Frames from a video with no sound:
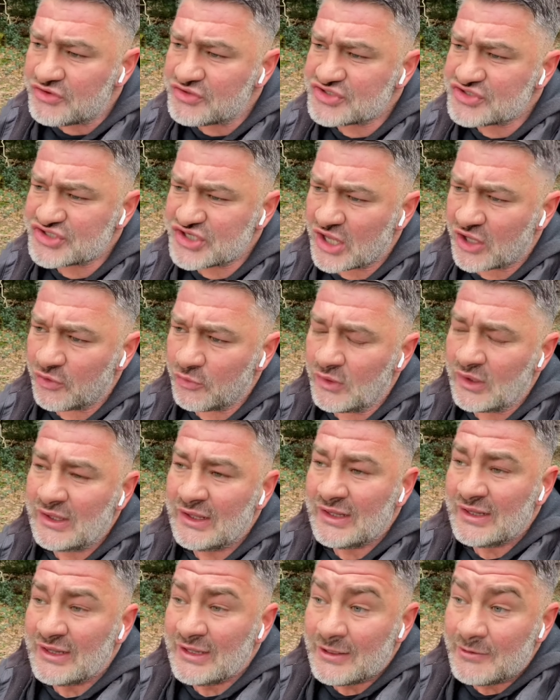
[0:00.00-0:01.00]
So
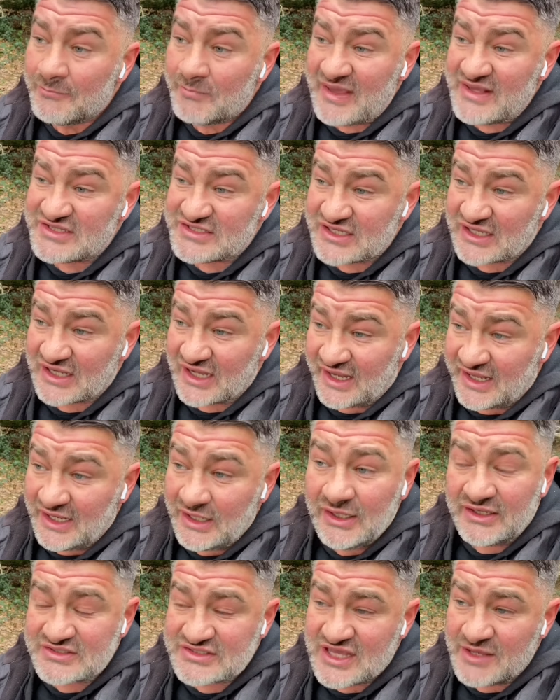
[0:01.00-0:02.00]

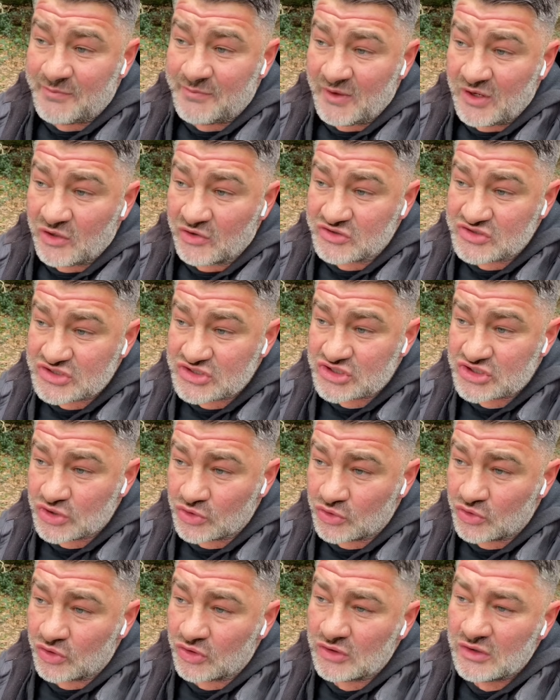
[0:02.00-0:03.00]
basically, let's keep it nice and
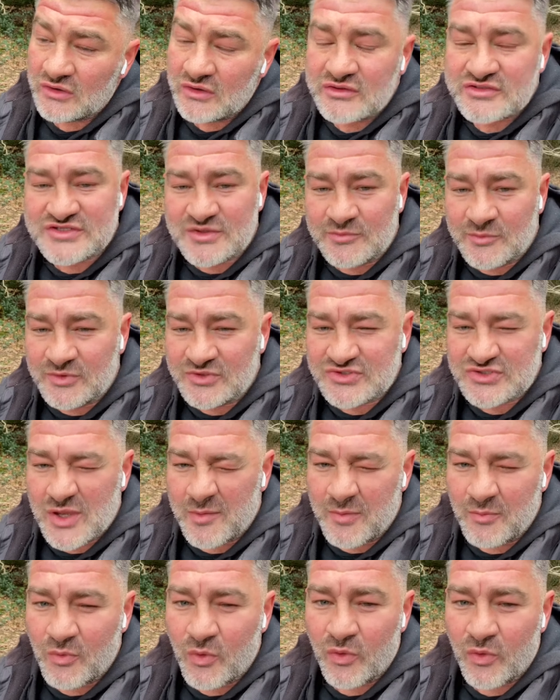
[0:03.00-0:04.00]
short. Someone's
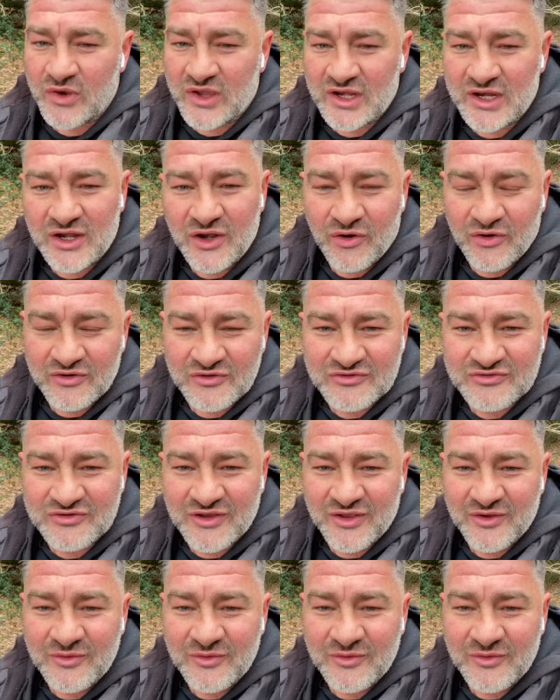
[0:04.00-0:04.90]
coming walking along, so